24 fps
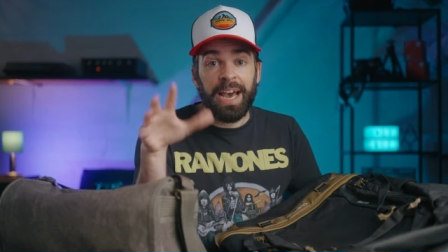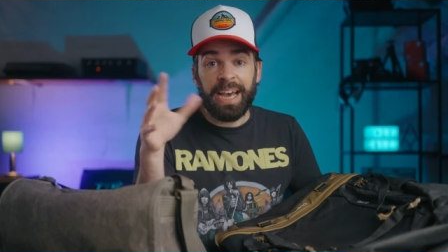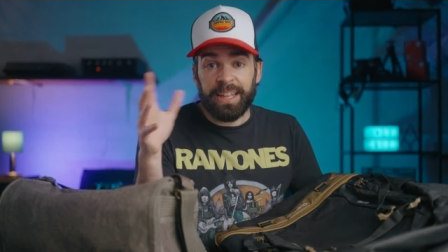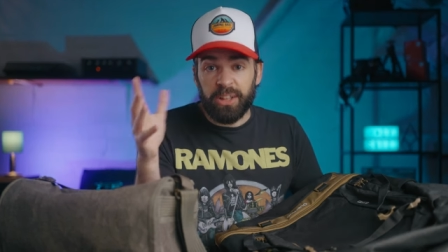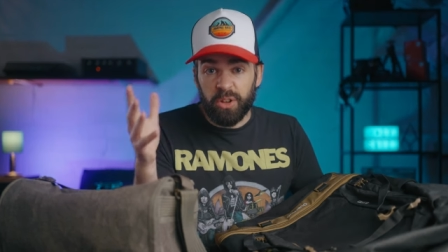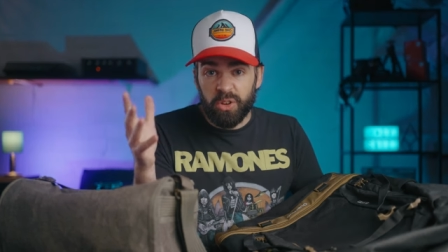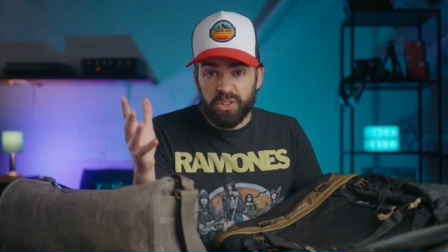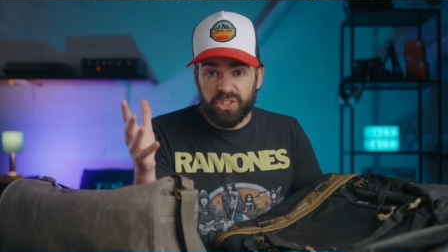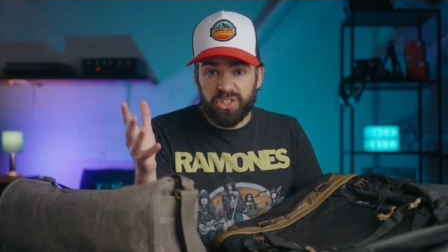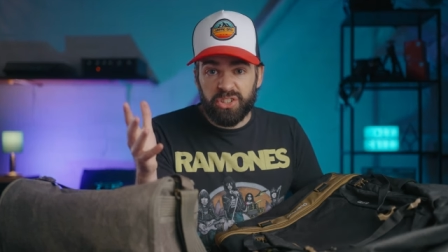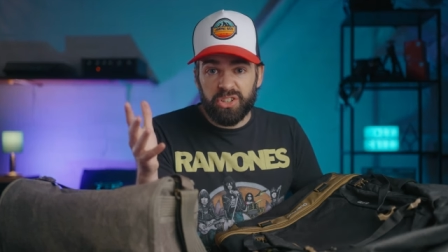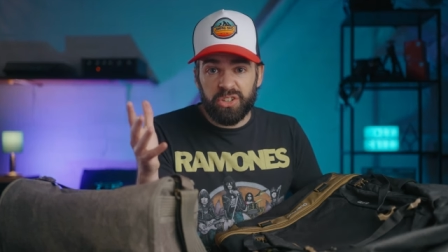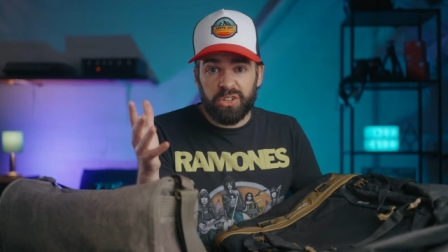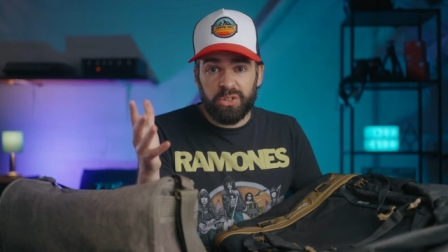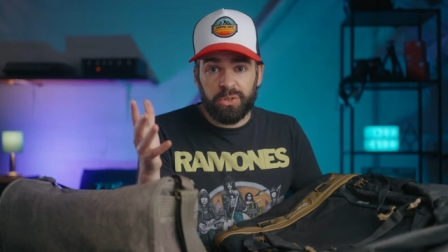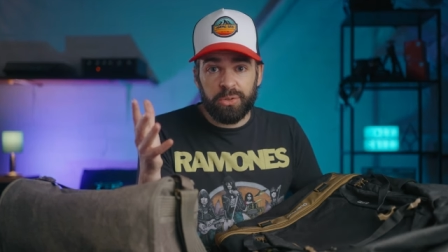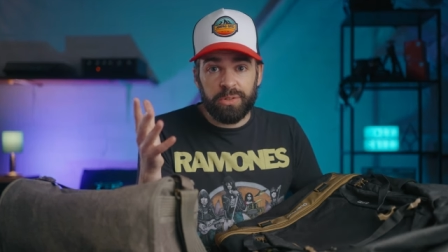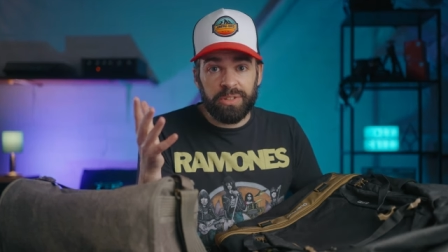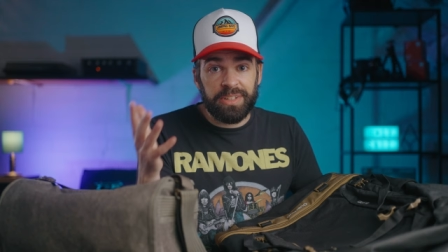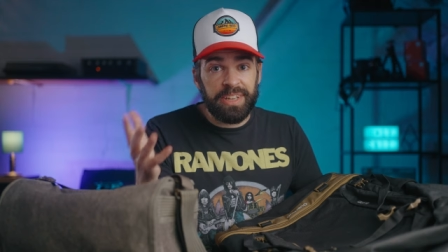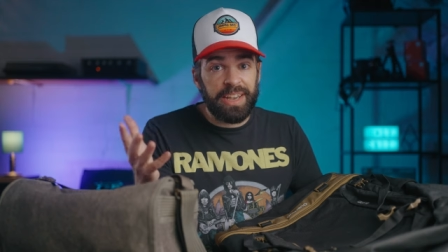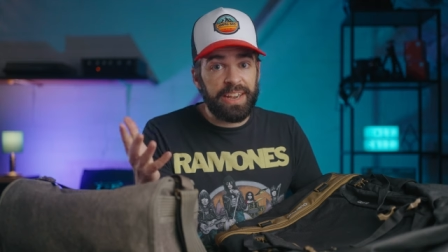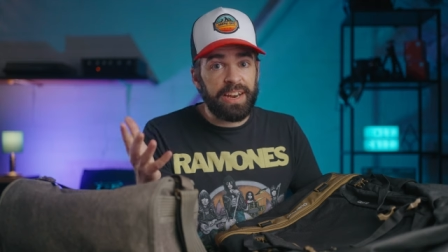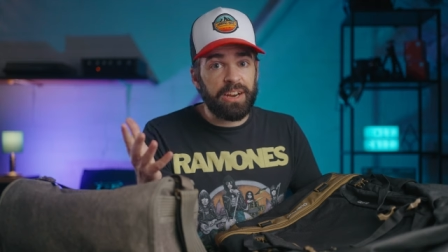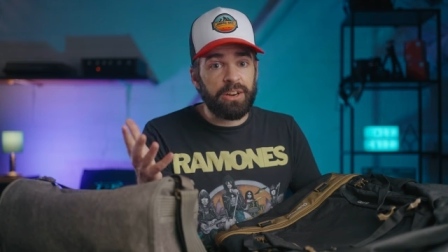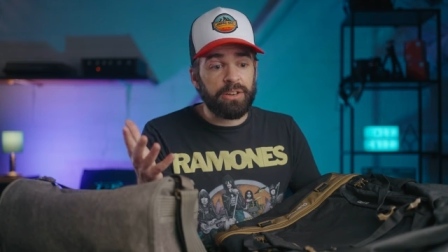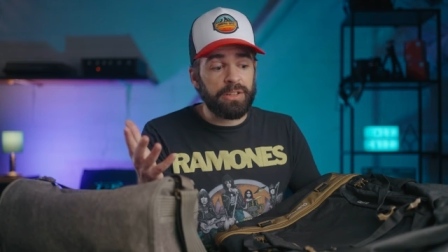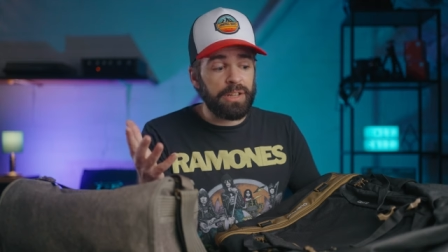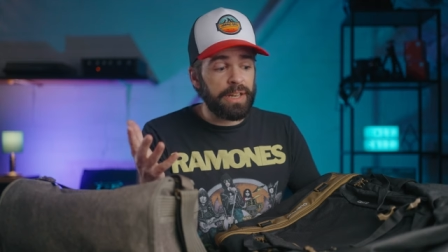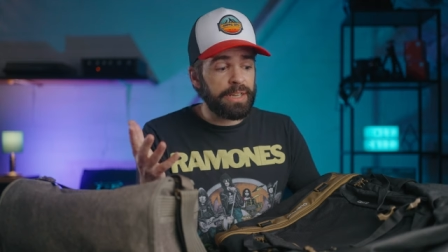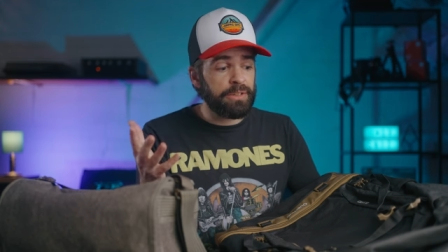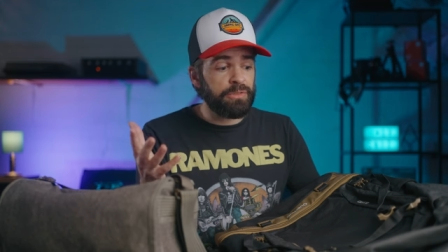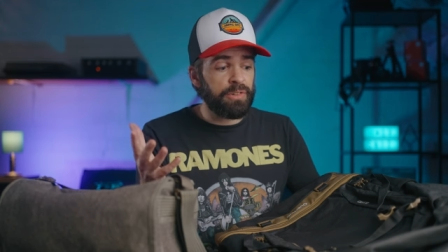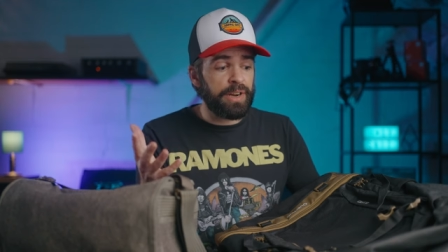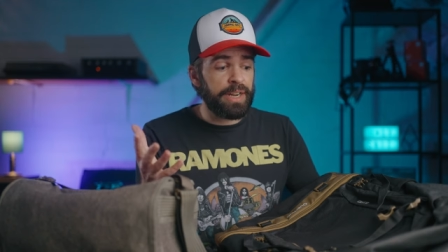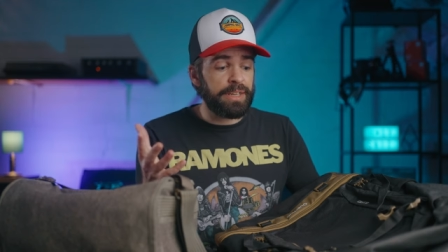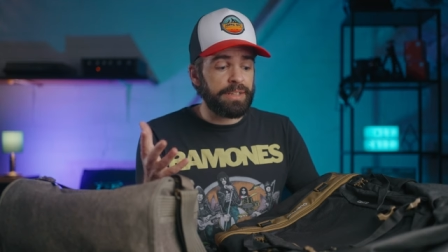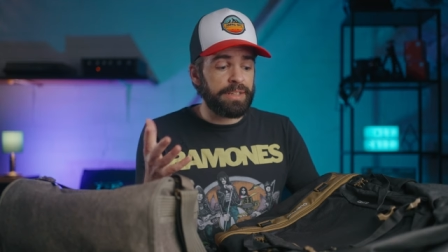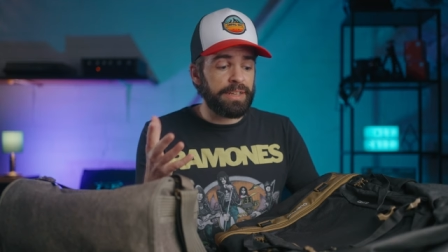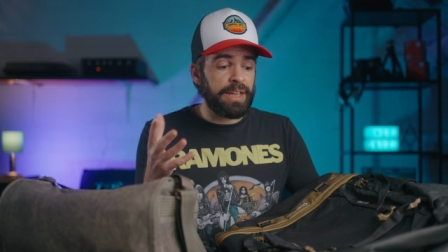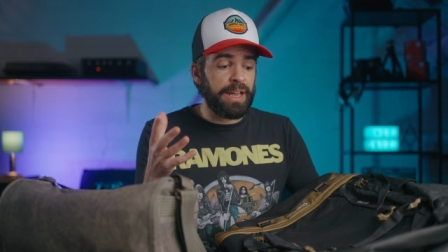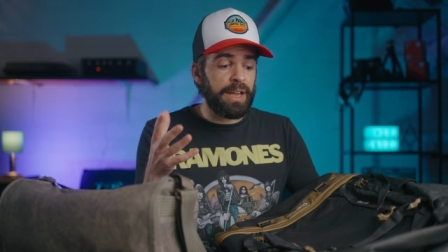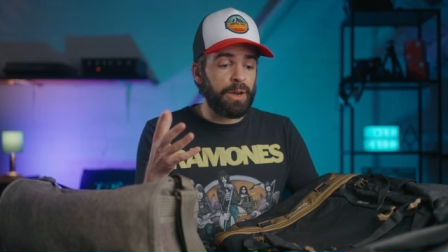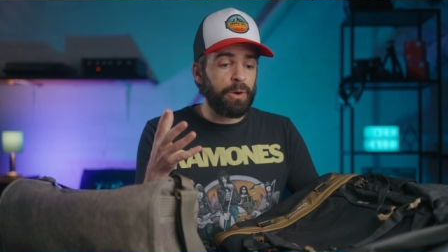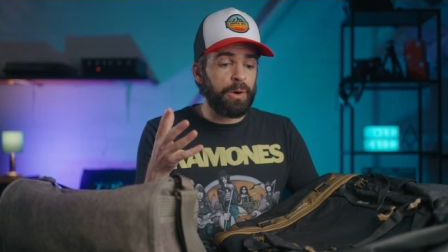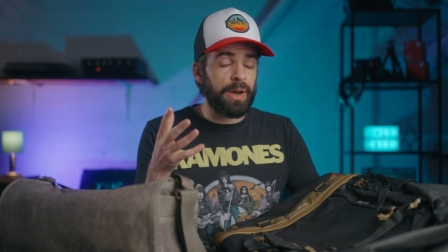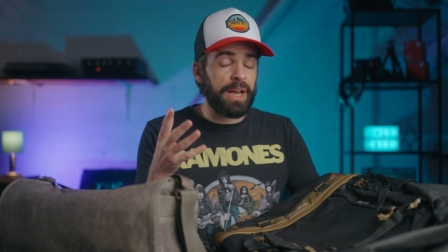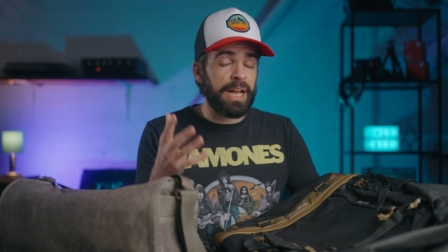And also, the airline right
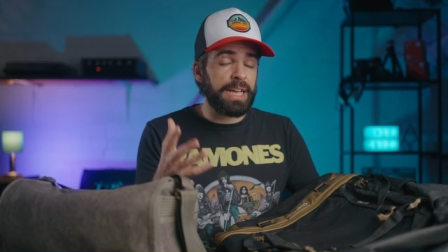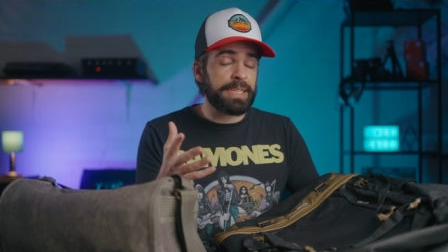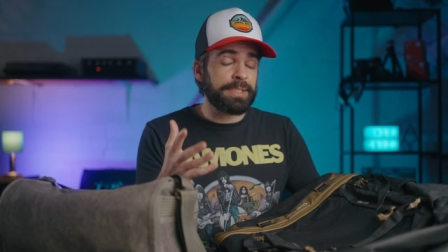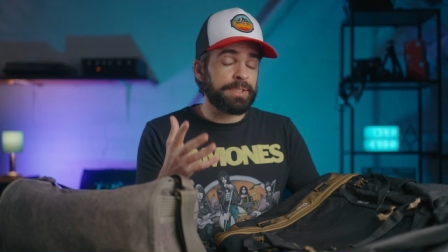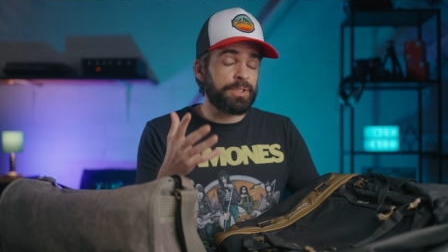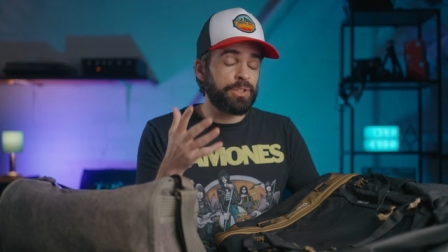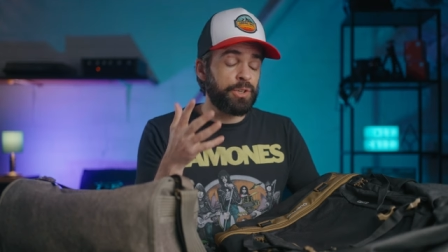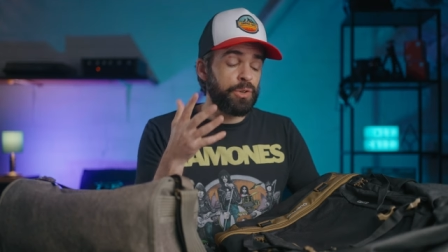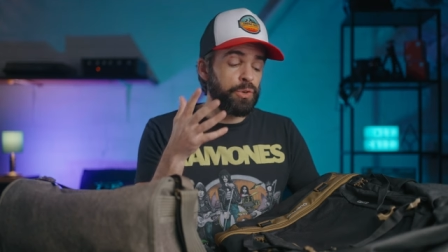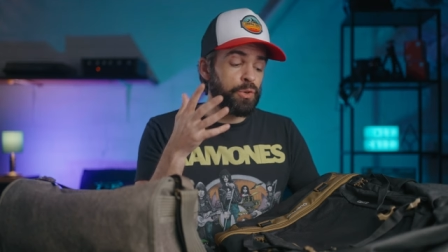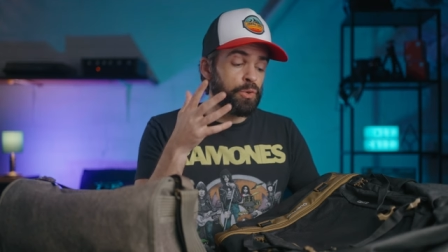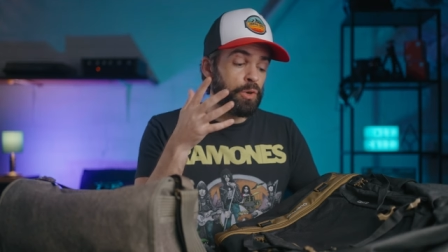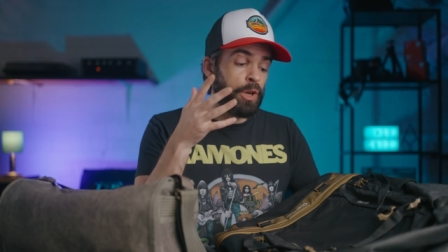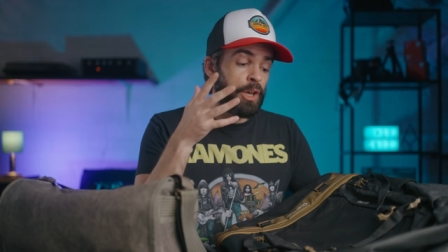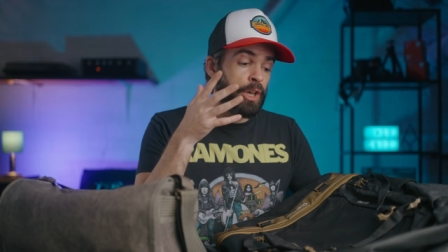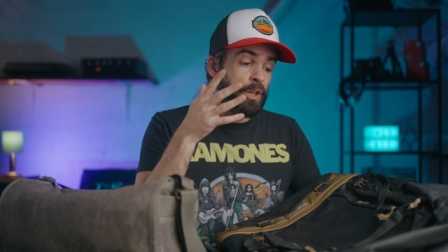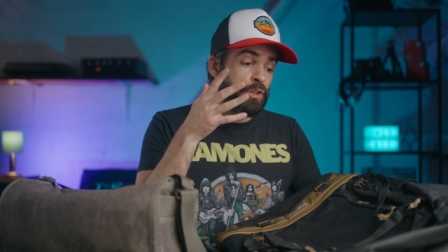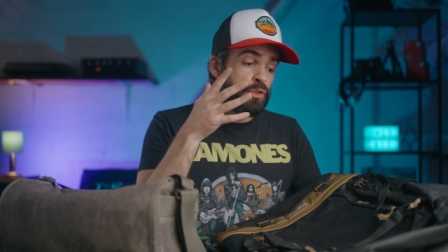now asks you